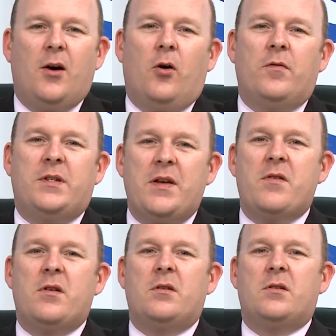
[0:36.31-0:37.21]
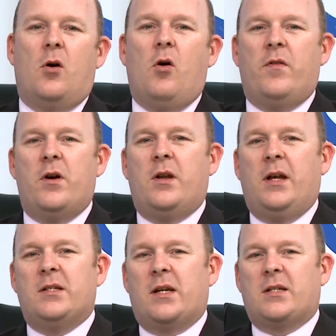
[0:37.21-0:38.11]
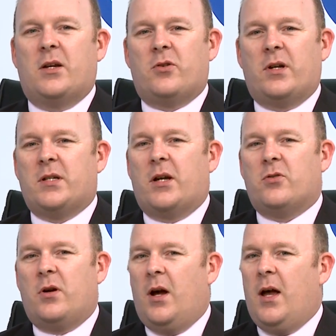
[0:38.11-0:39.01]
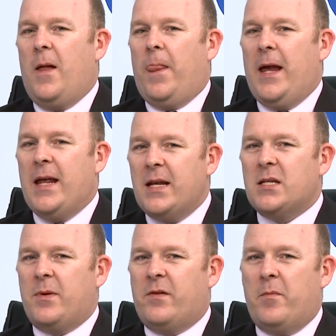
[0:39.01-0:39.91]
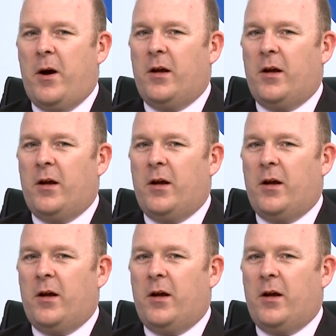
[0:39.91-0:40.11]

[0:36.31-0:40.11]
of dividends, of earnings, etc., etc. It is a bit of a